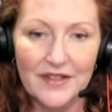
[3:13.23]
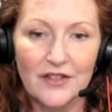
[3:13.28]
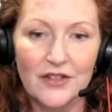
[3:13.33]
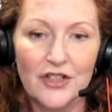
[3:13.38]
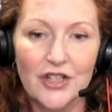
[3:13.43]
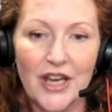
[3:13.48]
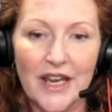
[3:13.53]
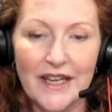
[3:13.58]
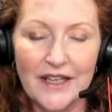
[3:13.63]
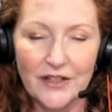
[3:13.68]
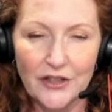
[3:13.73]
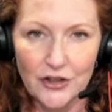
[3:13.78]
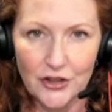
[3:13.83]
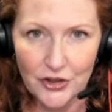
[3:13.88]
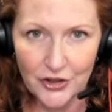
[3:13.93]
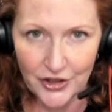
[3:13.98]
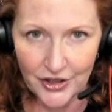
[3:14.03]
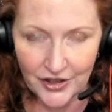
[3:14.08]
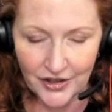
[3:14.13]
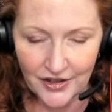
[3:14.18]

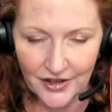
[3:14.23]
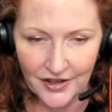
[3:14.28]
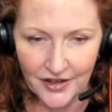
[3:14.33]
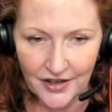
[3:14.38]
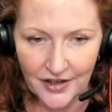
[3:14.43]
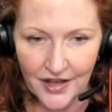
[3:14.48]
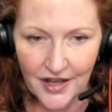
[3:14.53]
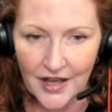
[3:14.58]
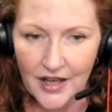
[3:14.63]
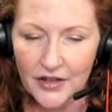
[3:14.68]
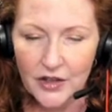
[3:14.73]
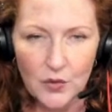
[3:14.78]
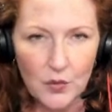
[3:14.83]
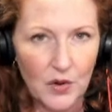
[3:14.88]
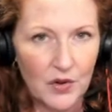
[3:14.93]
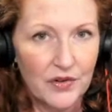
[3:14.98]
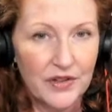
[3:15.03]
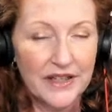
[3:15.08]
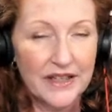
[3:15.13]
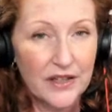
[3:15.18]
Changed. You
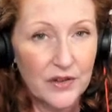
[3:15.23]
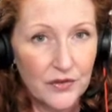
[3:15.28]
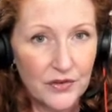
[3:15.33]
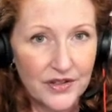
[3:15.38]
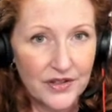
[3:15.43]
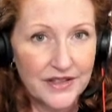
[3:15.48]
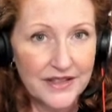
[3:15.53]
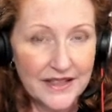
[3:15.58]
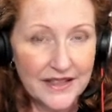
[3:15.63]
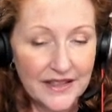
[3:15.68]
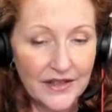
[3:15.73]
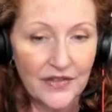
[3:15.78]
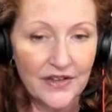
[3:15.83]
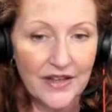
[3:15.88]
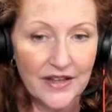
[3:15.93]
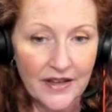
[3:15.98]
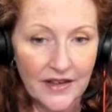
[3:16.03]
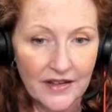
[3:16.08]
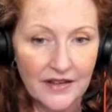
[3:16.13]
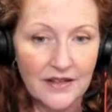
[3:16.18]
won't hear the D at
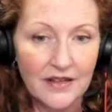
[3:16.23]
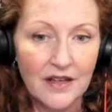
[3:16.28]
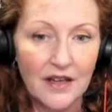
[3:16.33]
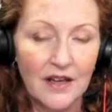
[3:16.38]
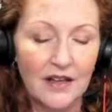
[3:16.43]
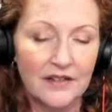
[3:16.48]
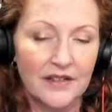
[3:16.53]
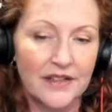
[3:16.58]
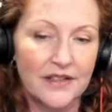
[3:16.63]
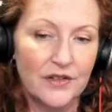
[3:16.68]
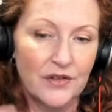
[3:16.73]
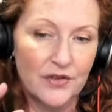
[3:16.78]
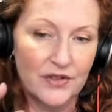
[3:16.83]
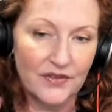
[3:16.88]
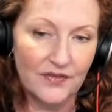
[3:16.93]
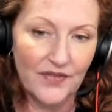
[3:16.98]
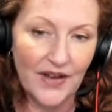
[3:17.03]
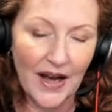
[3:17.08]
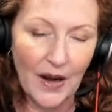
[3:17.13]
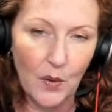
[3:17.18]
the end unless there's
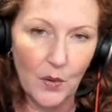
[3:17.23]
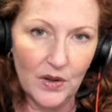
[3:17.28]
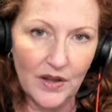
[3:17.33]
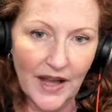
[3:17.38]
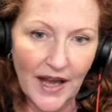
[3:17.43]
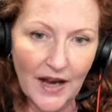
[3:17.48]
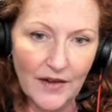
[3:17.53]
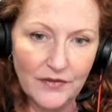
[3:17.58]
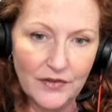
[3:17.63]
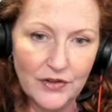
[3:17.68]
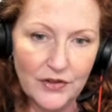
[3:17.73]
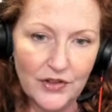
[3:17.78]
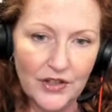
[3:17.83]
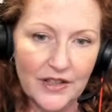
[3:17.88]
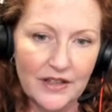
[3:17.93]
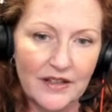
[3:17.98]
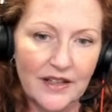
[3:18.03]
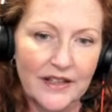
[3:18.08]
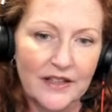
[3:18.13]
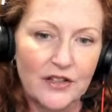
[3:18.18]
a vowel after
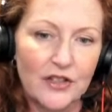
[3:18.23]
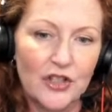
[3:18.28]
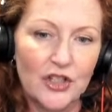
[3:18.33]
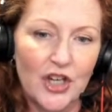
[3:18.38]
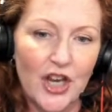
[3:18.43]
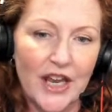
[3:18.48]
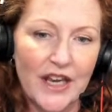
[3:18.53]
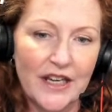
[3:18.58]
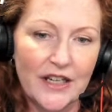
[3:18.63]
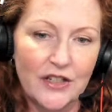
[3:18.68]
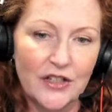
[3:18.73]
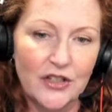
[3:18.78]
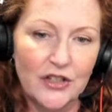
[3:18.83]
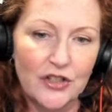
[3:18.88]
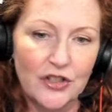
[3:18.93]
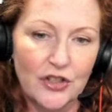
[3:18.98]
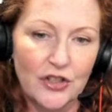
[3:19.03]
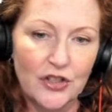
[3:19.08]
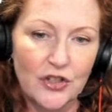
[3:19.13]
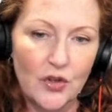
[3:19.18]
it, like
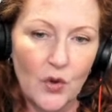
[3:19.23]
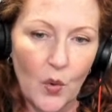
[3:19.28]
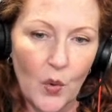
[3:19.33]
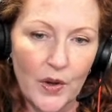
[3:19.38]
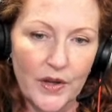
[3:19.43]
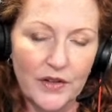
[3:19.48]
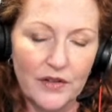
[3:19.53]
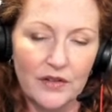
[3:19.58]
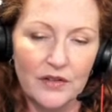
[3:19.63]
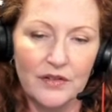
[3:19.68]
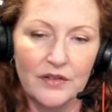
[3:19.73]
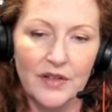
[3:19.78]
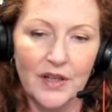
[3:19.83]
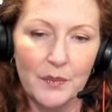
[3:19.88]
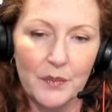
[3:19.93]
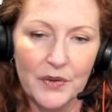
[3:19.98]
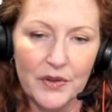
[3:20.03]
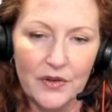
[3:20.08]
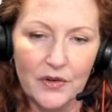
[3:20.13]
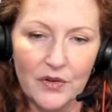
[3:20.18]
change Doyle. I
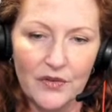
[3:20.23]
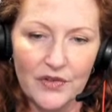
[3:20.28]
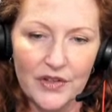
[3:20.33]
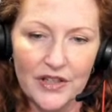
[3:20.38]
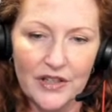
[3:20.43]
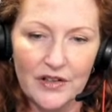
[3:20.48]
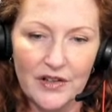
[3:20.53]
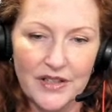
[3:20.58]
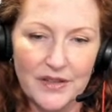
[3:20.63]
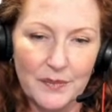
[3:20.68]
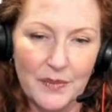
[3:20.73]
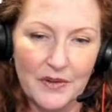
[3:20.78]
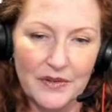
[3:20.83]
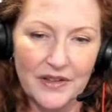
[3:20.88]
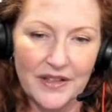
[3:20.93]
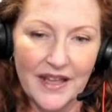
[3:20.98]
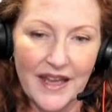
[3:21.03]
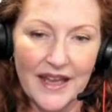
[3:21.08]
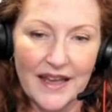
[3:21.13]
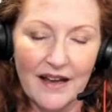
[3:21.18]
put it over here. I spelled
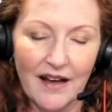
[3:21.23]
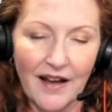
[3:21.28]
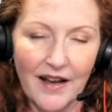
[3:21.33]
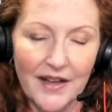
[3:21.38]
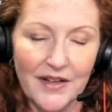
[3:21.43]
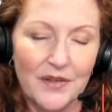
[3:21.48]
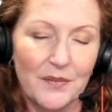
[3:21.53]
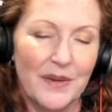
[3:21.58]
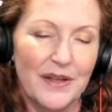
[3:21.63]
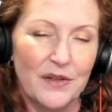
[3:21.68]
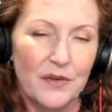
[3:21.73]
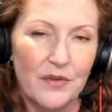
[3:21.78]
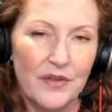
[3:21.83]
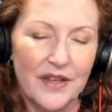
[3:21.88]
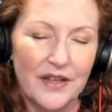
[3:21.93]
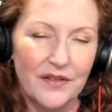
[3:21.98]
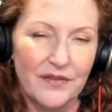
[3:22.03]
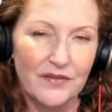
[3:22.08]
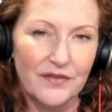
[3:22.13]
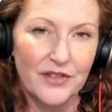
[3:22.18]
it AI to make you
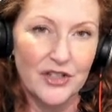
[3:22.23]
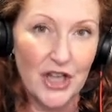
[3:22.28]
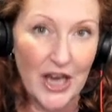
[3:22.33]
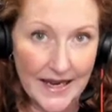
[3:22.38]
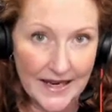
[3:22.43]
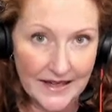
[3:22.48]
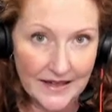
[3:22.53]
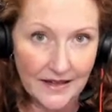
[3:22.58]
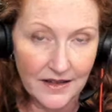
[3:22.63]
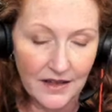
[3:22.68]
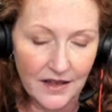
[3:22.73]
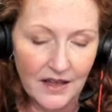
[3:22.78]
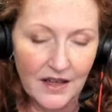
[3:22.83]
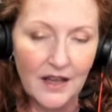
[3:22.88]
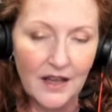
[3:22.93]
think of chain.